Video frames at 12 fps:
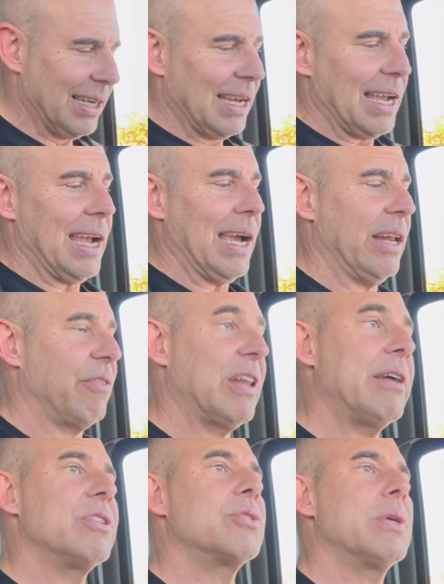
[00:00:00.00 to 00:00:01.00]
And
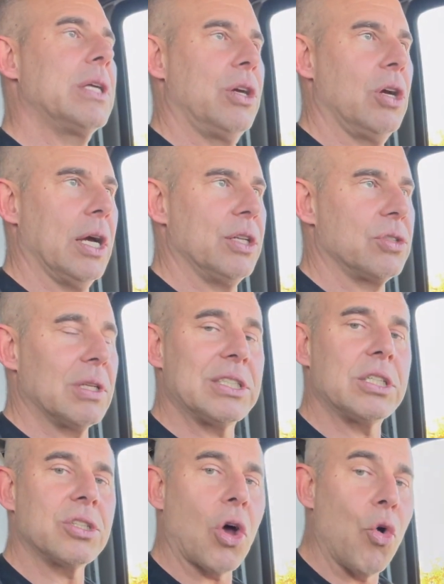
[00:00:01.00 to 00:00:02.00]
flavor is really good. So
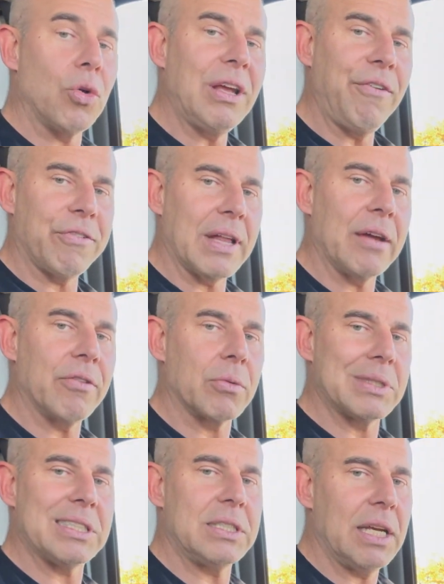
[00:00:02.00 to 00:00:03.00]
this is only flavored
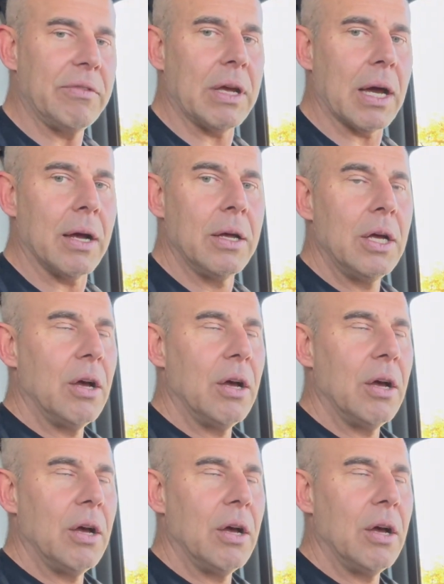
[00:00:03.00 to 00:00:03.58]
with stevia.